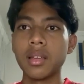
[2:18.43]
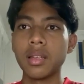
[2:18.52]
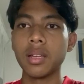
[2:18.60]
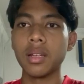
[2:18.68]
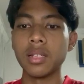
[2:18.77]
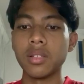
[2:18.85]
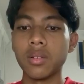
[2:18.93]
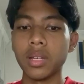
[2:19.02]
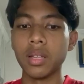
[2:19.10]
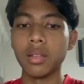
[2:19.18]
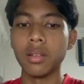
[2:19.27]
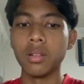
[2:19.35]
it does not
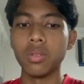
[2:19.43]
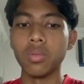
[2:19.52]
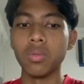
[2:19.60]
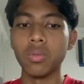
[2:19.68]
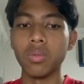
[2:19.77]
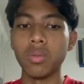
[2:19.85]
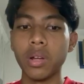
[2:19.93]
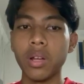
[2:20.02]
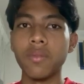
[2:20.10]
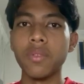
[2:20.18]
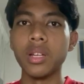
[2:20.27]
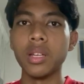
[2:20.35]
cater to
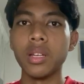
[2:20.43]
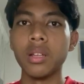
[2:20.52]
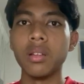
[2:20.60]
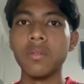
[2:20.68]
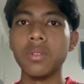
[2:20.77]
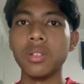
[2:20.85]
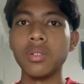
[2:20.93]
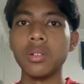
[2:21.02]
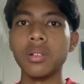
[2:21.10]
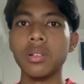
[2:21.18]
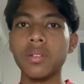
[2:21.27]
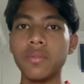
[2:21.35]
every
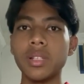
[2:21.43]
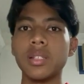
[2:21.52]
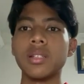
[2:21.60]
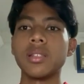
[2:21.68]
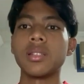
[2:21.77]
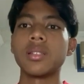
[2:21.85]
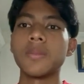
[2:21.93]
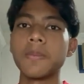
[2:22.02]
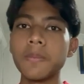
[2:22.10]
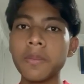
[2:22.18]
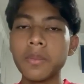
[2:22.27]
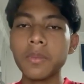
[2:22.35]
individual differences.
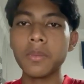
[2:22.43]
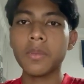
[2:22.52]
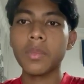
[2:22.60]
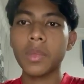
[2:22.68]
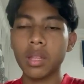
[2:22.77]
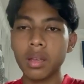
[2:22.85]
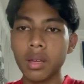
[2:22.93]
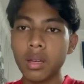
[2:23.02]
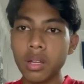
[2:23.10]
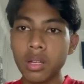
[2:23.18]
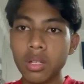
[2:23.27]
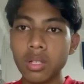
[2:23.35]

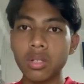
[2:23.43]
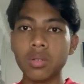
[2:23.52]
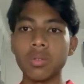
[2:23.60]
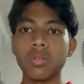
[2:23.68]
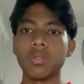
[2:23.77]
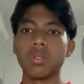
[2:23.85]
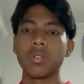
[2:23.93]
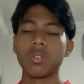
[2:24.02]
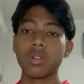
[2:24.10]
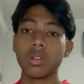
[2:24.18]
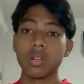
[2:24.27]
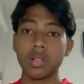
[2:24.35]
So
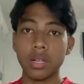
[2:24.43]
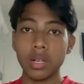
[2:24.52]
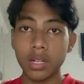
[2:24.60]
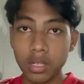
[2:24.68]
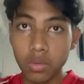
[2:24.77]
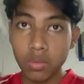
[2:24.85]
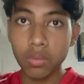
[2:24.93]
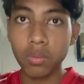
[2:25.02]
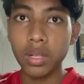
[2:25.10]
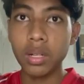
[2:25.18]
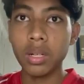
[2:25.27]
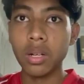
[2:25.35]
the next would
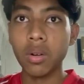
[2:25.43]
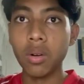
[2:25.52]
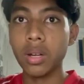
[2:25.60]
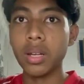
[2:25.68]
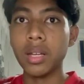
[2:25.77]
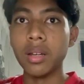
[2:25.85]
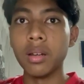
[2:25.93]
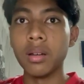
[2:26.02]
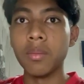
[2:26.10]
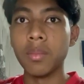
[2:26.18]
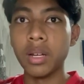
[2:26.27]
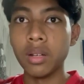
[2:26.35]
be the
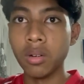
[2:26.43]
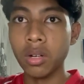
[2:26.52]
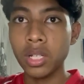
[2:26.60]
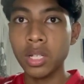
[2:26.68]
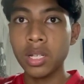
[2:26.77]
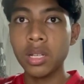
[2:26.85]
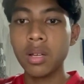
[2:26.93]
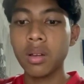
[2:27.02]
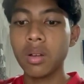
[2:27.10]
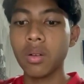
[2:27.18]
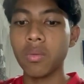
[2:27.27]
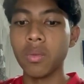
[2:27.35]
non-linear pedagogy,
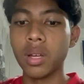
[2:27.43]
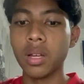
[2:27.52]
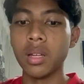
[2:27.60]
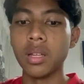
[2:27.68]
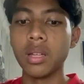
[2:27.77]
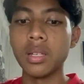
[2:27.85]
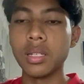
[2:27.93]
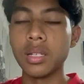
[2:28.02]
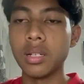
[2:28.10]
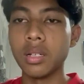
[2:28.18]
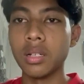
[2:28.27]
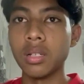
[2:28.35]
where it is
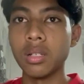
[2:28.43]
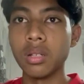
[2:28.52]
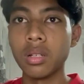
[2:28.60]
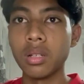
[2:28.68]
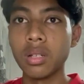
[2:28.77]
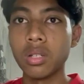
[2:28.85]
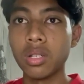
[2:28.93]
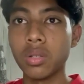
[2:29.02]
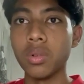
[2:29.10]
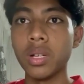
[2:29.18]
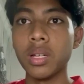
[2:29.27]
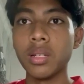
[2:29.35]
a
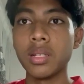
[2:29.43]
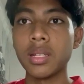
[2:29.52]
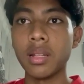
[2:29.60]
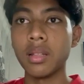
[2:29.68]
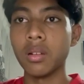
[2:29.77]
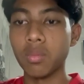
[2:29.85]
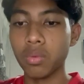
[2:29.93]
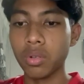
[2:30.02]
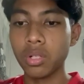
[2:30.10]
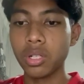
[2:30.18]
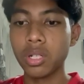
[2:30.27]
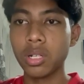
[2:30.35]
student-centered
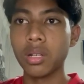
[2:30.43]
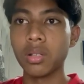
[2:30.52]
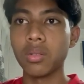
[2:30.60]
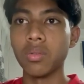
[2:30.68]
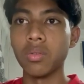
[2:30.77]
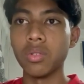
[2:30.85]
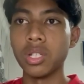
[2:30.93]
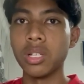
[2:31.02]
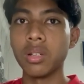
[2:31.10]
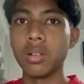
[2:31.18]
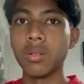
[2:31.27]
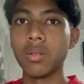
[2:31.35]
approach to
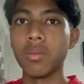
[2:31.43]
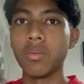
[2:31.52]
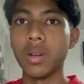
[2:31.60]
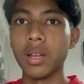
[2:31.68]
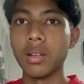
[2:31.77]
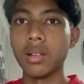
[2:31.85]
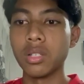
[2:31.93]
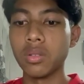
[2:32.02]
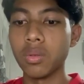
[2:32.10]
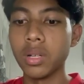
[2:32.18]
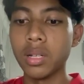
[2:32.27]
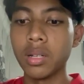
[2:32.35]
coaching, where the
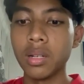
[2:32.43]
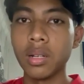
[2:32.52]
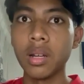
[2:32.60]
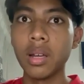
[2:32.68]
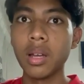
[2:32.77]
student